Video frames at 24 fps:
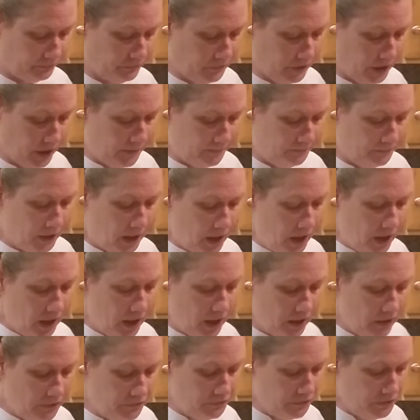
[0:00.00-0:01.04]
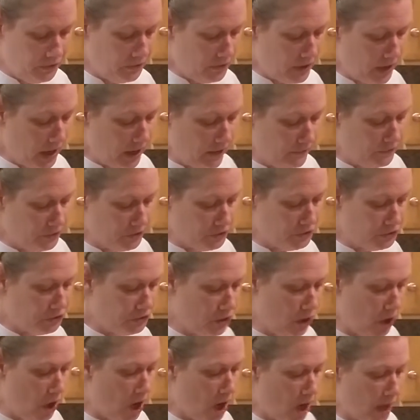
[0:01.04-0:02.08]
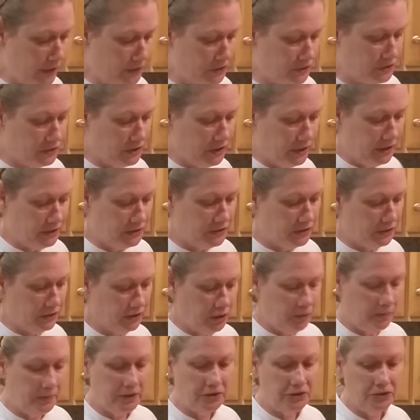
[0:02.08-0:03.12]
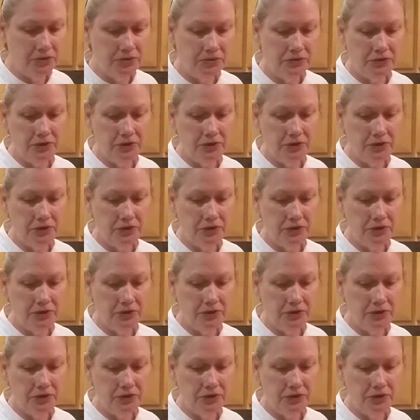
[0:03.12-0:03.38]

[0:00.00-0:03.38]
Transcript: Okay. If you have your sauce and it's a little bit too